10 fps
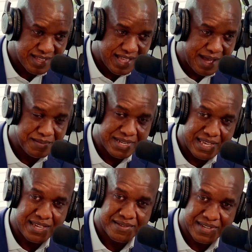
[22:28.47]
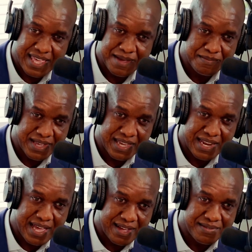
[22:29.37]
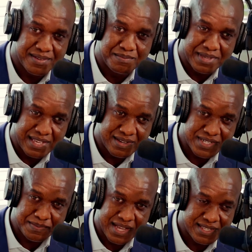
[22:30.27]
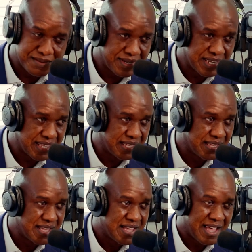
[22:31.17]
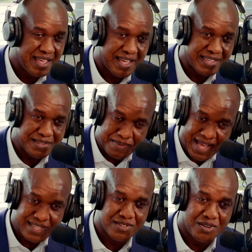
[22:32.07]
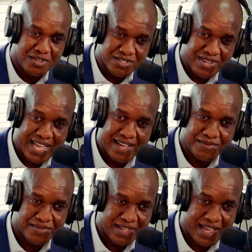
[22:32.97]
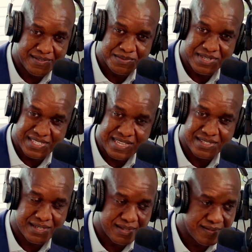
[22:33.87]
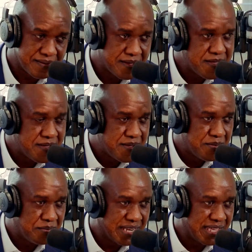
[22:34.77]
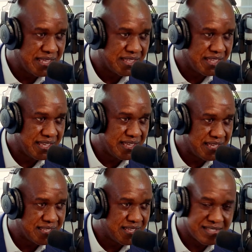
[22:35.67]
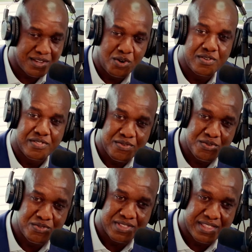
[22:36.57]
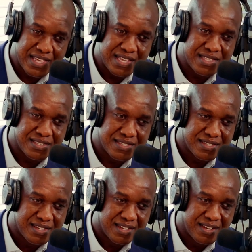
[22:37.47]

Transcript: I'm in the heat of a campaign. I have a big responsibility as a pastor. Also, I have, I have to be sensitive. Mm-hmm. But he, he is going through things